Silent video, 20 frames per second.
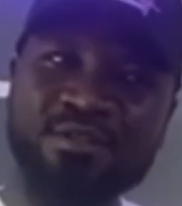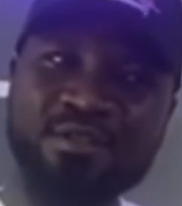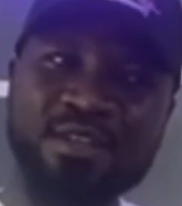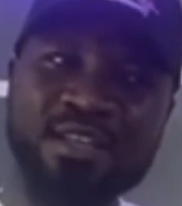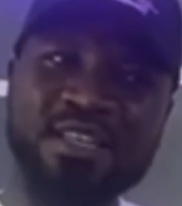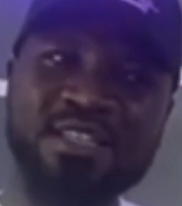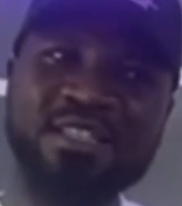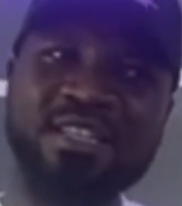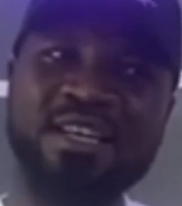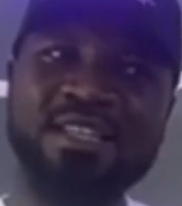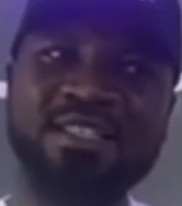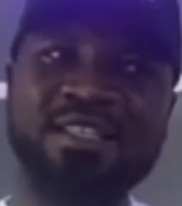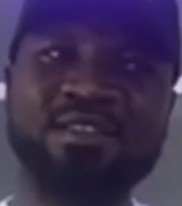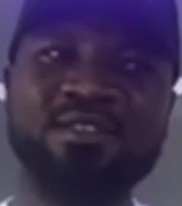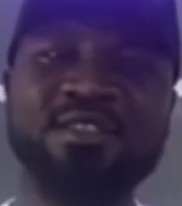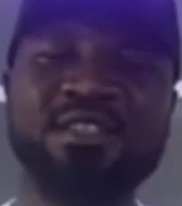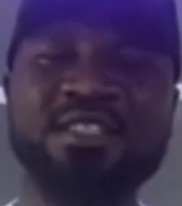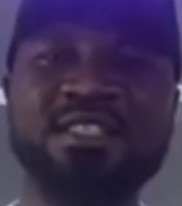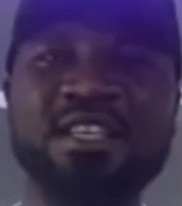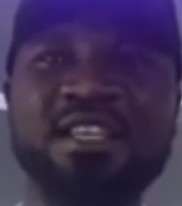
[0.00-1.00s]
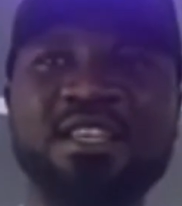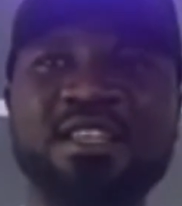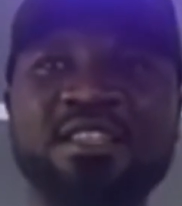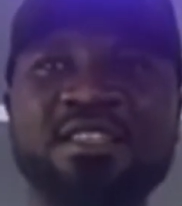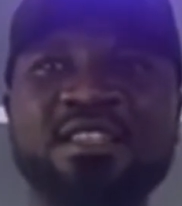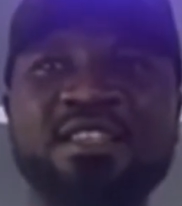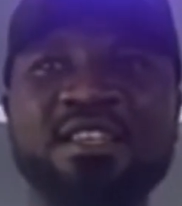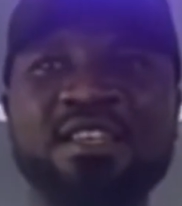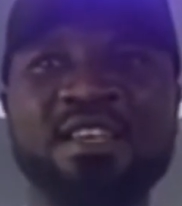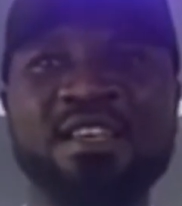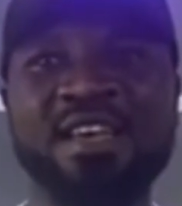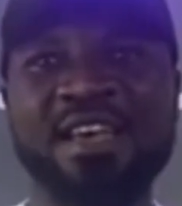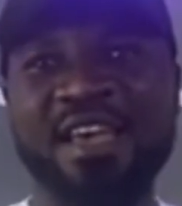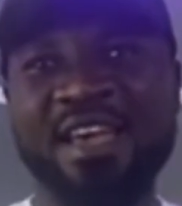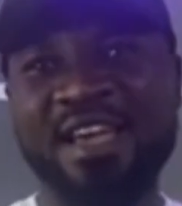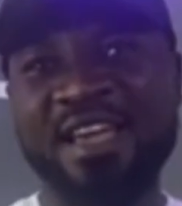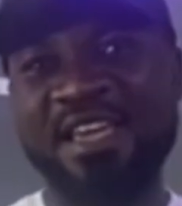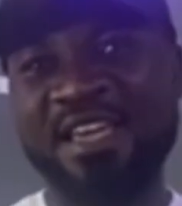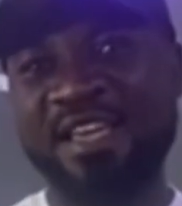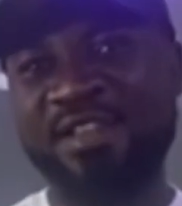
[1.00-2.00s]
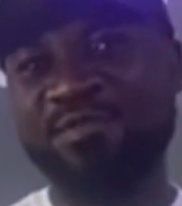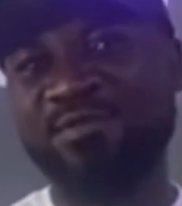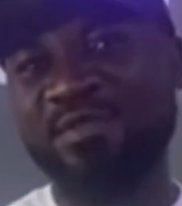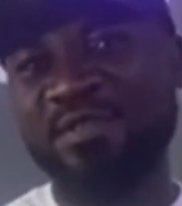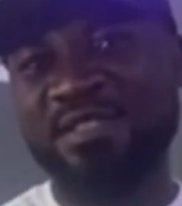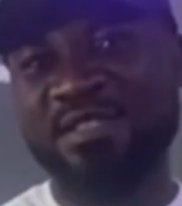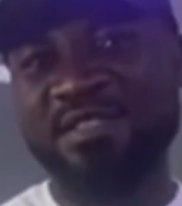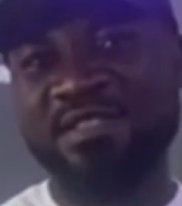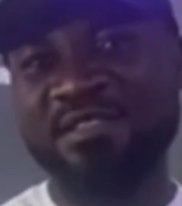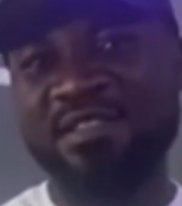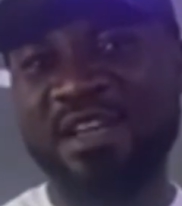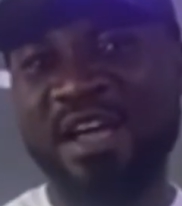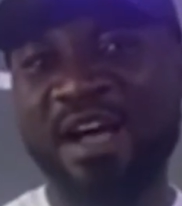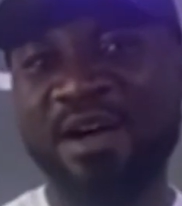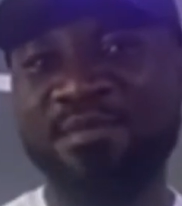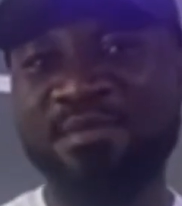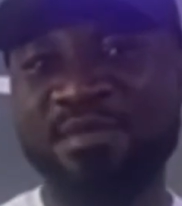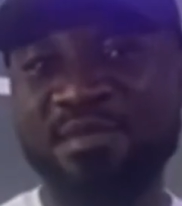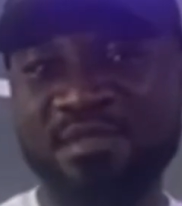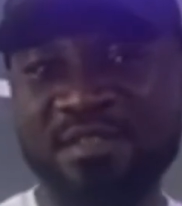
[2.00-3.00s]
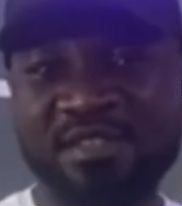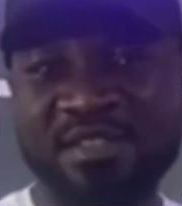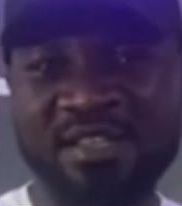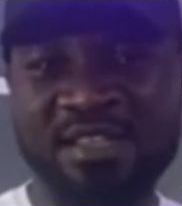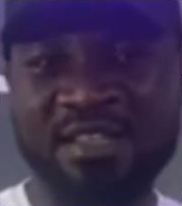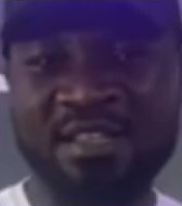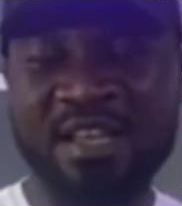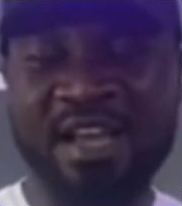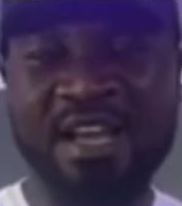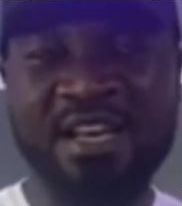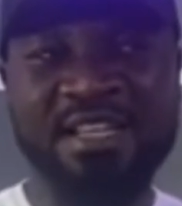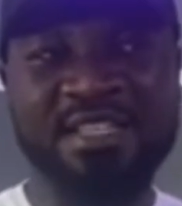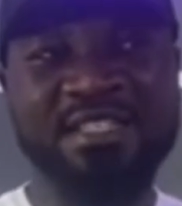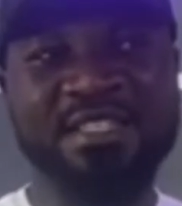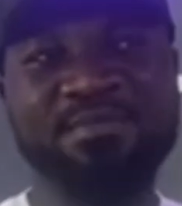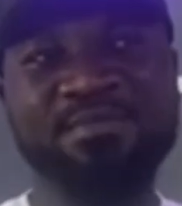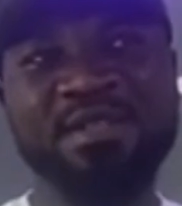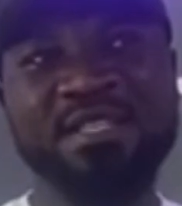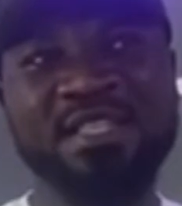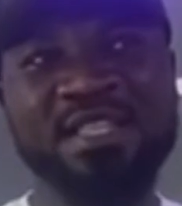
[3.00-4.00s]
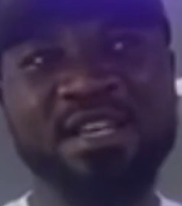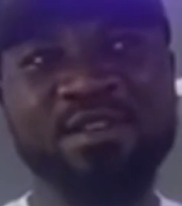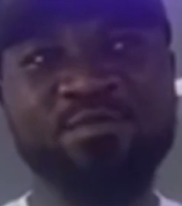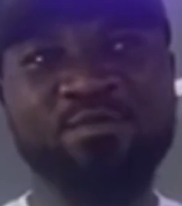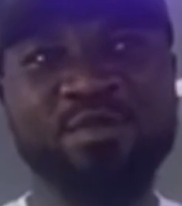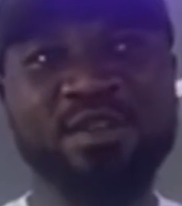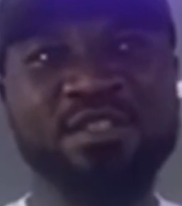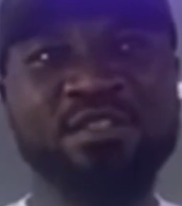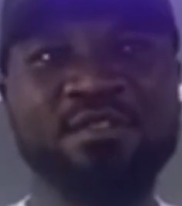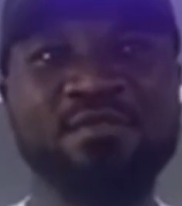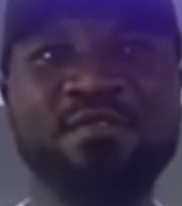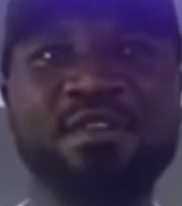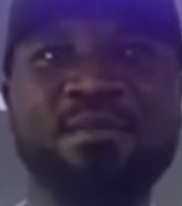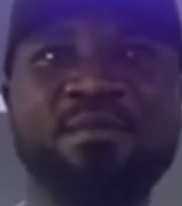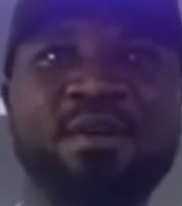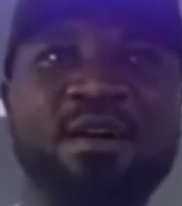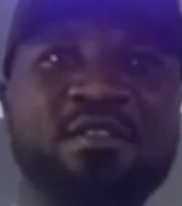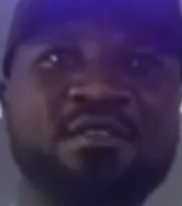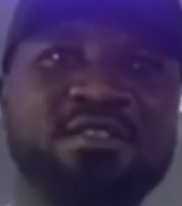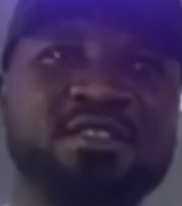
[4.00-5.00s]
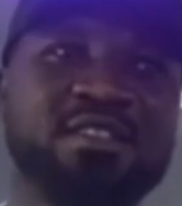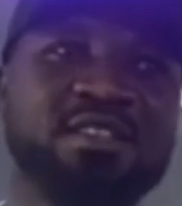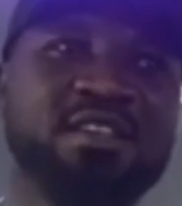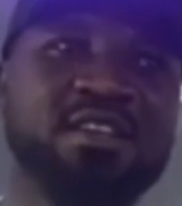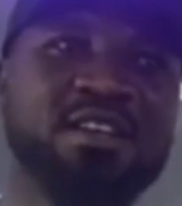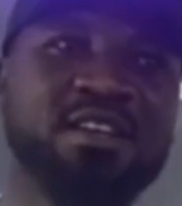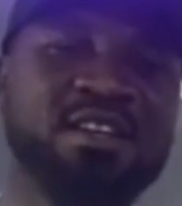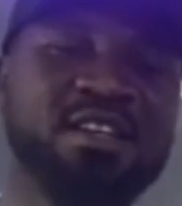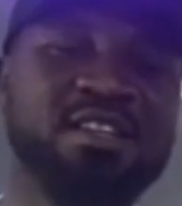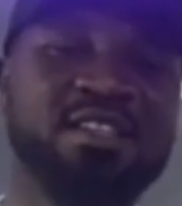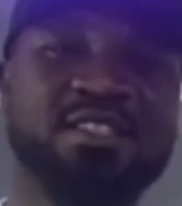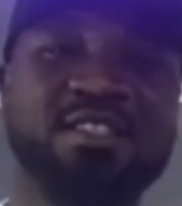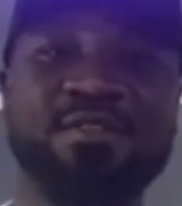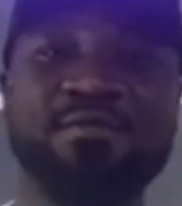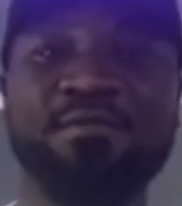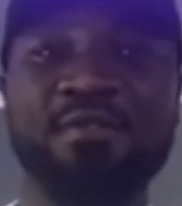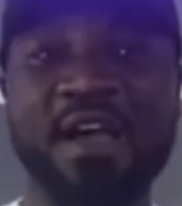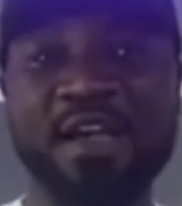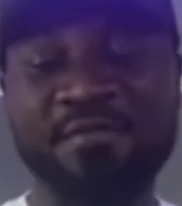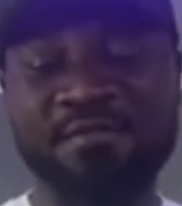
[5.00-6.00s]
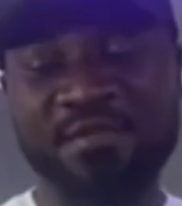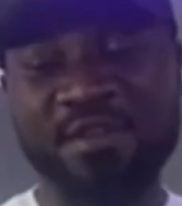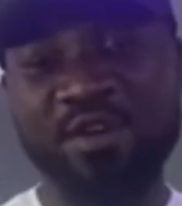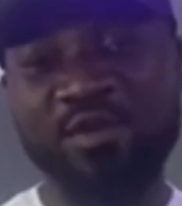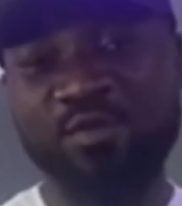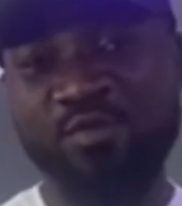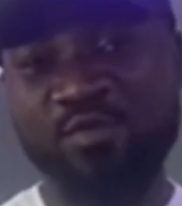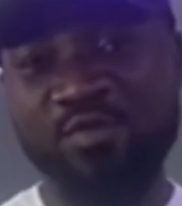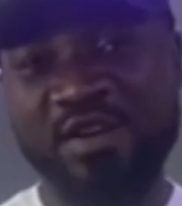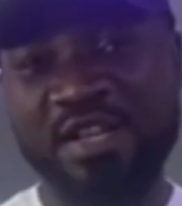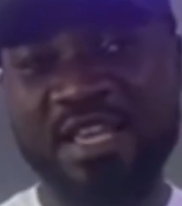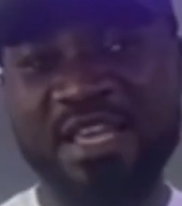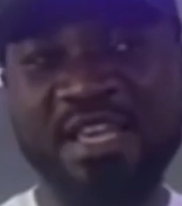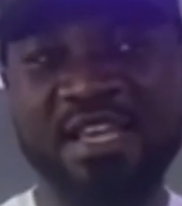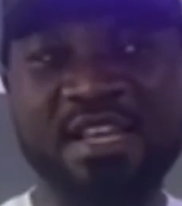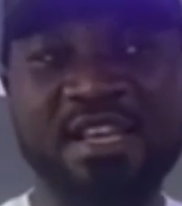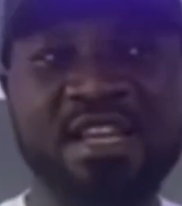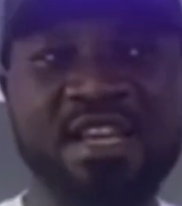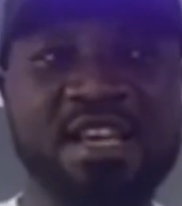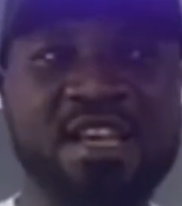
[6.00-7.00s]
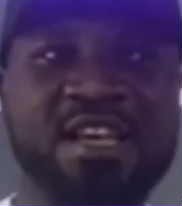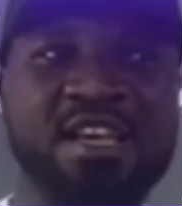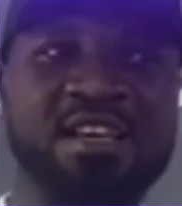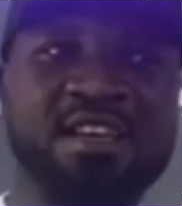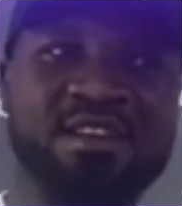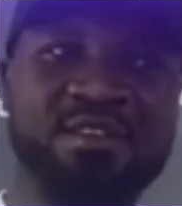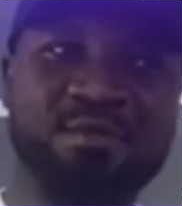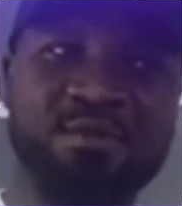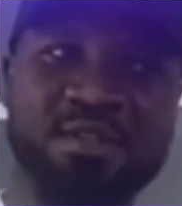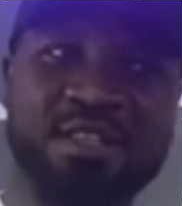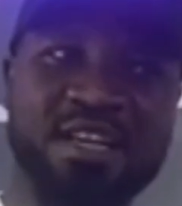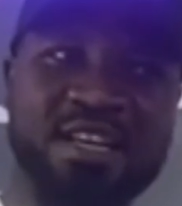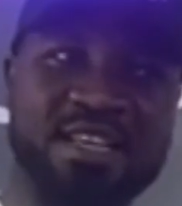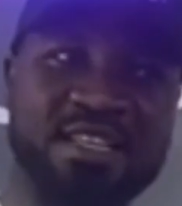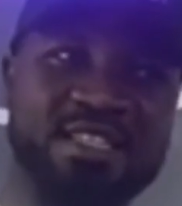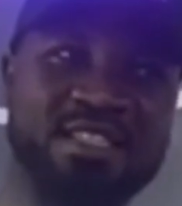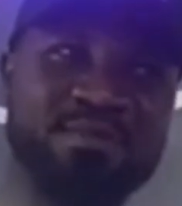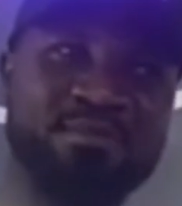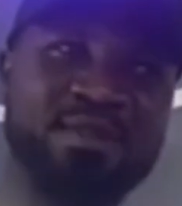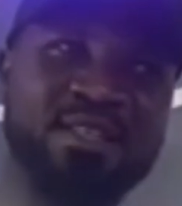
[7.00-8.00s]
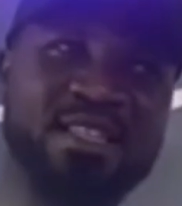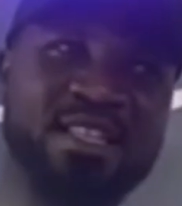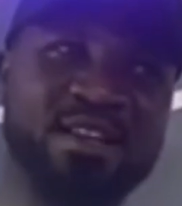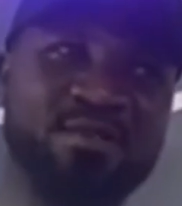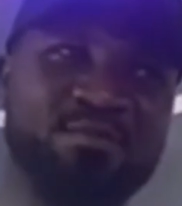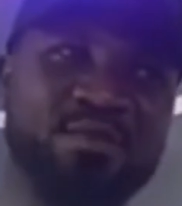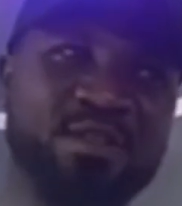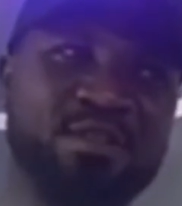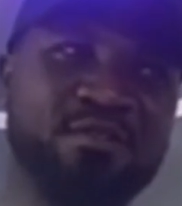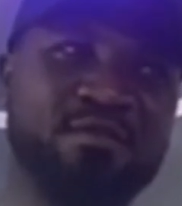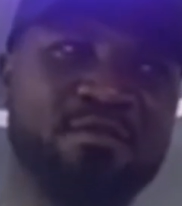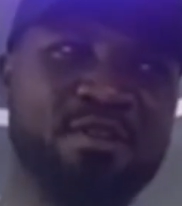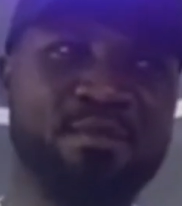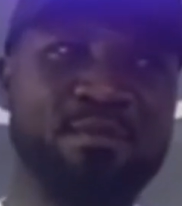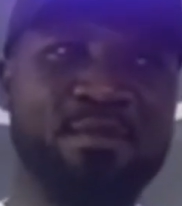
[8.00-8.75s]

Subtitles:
So let's say, as I was saying, a kid who is an estimated weight of about, let's say, 5-year-old kid with an estimated weight of